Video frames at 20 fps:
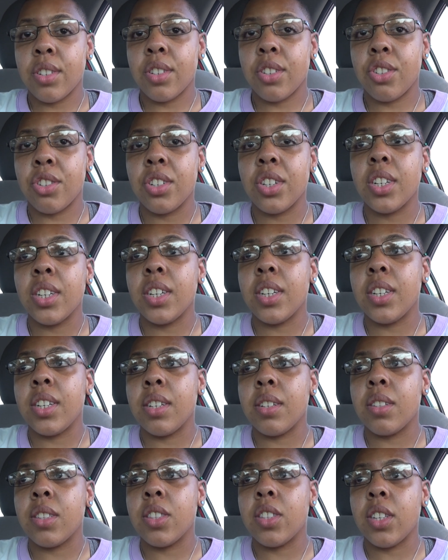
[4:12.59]

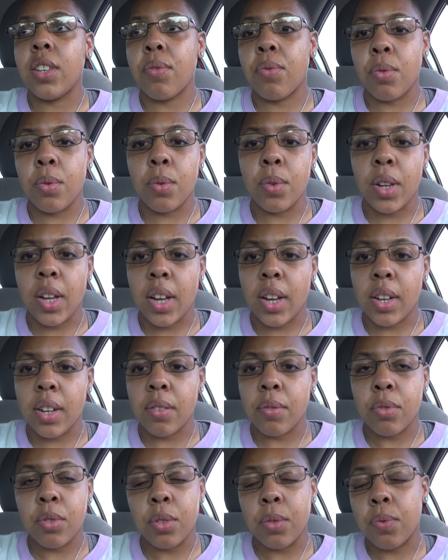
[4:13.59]
She did food
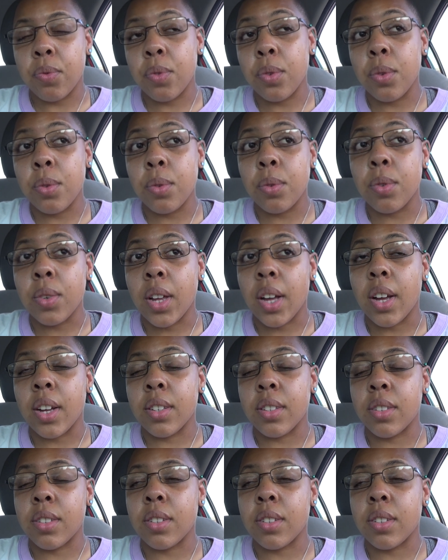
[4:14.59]
line